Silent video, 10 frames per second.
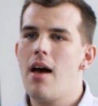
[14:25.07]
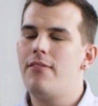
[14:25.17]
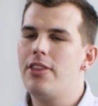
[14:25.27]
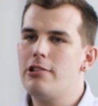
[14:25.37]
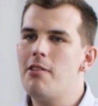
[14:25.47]

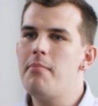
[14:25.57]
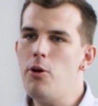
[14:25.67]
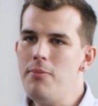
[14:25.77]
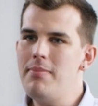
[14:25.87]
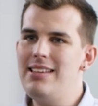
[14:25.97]
For the
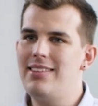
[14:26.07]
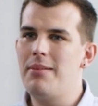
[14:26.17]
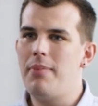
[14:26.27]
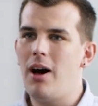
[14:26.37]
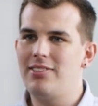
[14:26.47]
remote
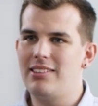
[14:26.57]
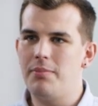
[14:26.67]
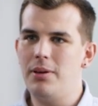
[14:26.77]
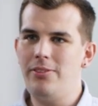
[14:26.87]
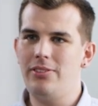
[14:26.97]
meeting
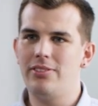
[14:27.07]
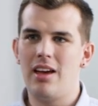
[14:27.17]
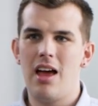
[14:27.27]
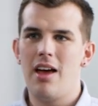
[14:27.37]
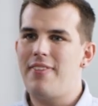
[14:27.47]
participants,
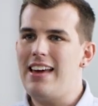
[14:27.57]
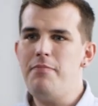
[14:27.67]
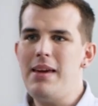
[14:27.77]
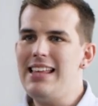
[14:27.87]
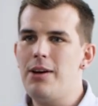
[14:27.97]

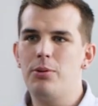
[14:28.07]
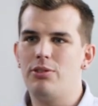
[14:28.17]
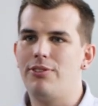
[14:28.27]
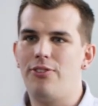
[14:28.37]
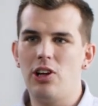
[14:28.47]
they've been able
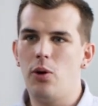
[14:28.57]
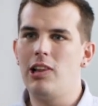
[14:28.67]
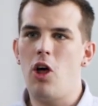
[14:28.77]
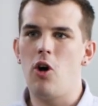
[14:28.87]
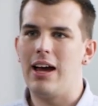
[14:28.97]
to follow
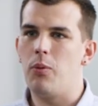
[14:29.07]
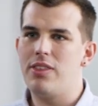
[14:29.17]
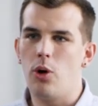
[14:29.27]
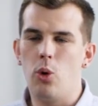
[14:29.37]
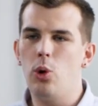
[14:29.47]
along
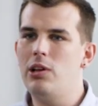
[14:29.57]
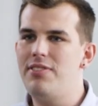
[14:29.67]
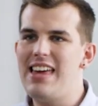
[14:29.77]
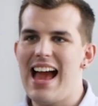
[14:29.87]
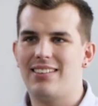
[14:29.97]
with all of
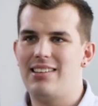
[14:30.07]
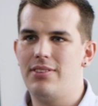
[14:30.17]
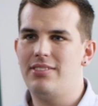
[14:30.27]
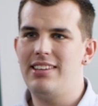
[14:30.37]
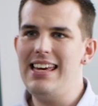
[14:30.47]
the
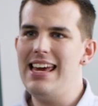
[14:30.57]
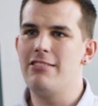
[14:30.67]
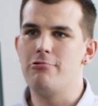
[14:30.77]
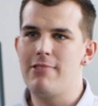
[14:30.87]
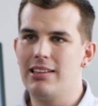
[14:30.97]
activity
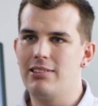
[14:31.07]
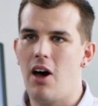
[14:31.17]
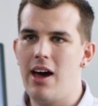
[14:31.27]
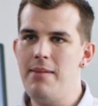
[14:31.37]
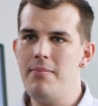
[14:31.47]
in real
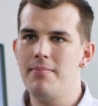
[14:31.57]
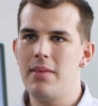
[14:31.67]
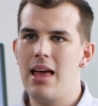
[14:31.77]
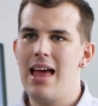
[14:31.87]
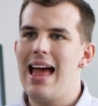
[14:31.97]
time
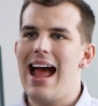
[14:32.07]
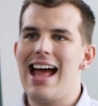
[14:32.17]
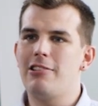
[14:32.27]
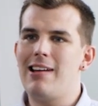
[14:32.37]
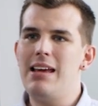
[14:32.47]
and are